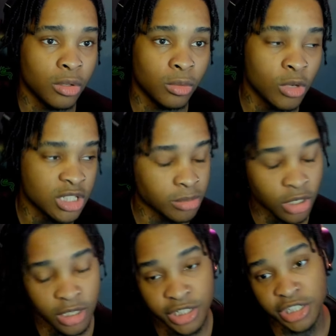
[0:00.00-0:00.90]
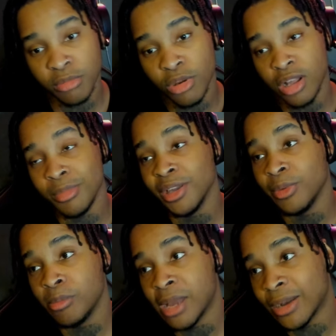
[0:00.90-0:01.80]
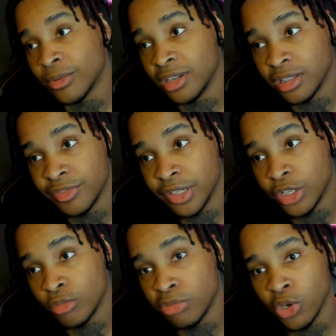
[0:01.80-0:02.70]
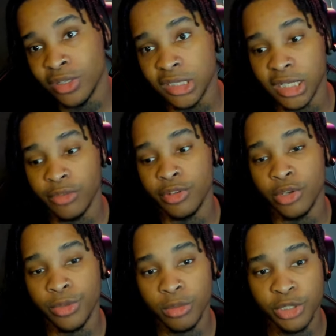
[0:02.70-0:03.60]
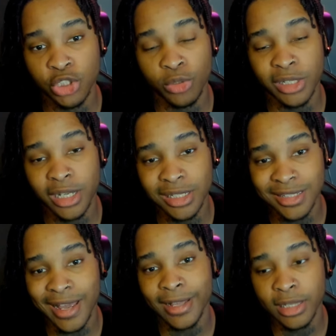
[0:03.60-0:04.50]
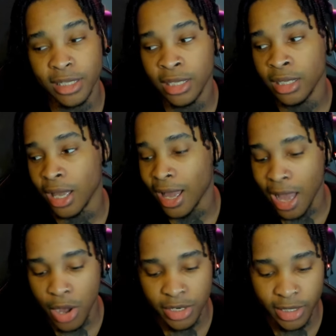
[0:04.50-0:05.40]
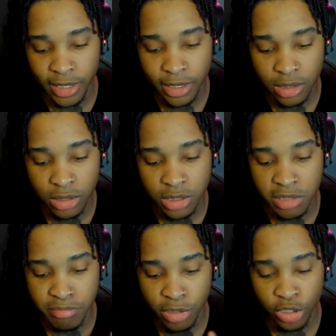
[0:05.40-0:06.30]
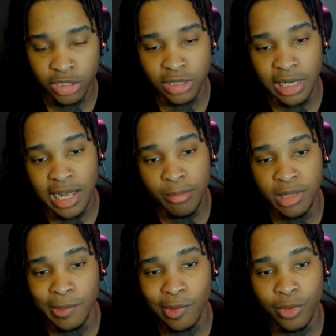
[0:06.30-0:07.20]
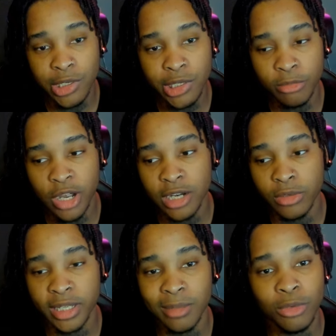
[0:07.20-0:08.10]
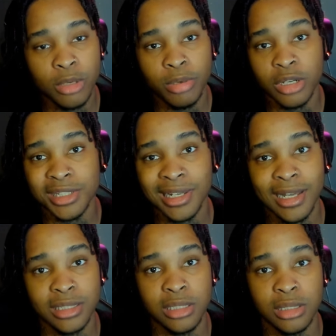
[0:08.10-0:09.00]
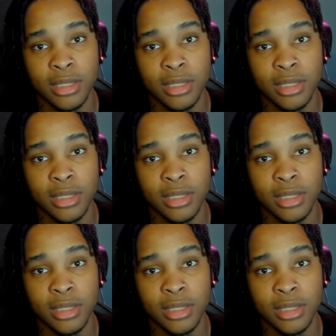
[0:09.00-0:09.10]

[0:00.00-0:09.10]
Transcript: What's up, Tarnish? It's your boy LB, and we back with another video, bro. In today's video, we're going to be showing y'all exactly how to get some perks. Because a lot of people are wondering, bro, how do I get more perk slots?